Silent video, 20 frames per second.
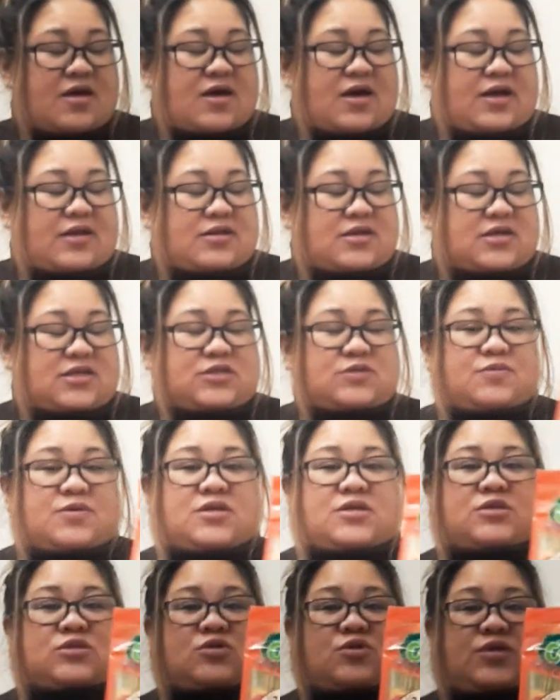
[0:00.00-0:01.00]
And this one
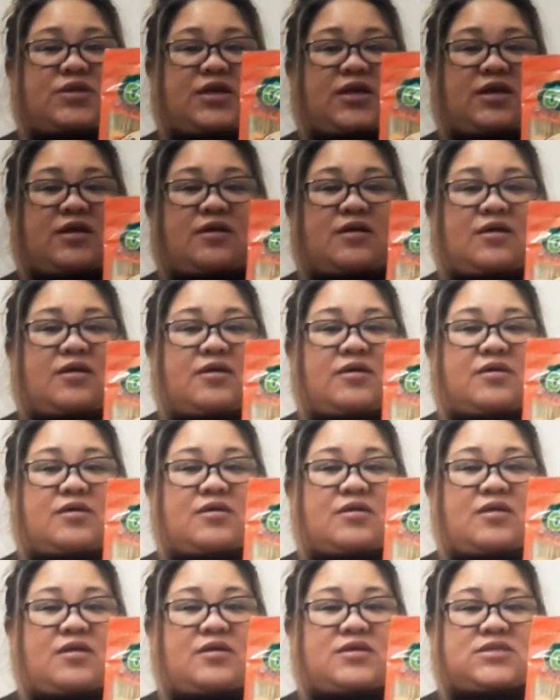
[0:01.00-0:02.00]
is only,
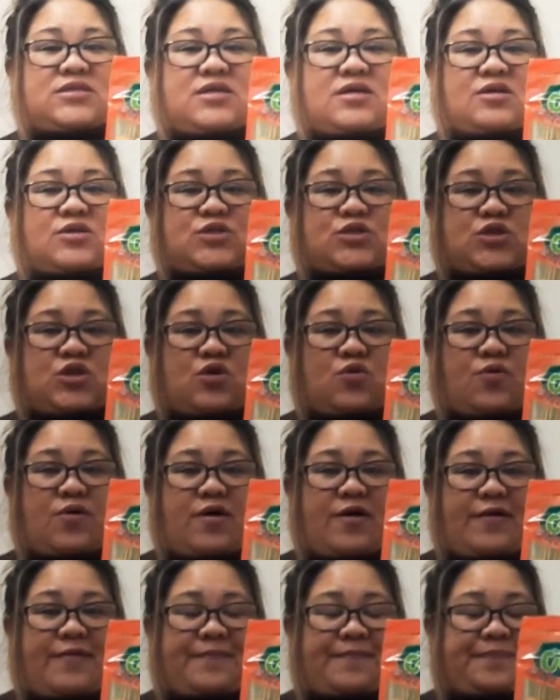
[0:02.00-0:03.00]
you see,
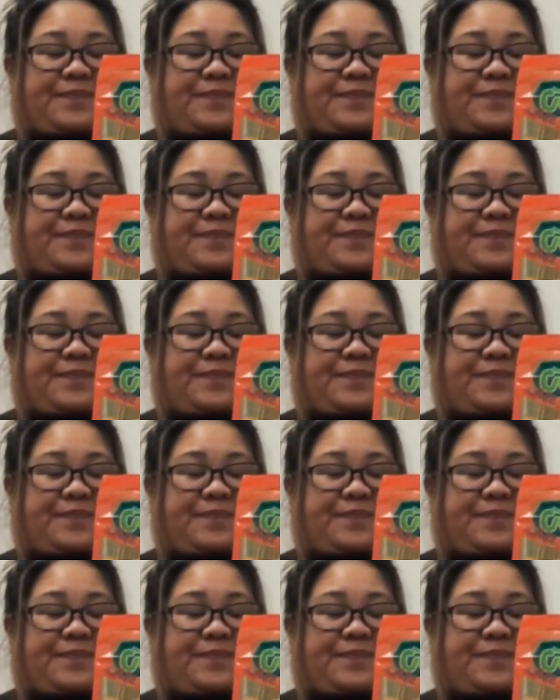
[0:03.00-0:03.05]
skewer.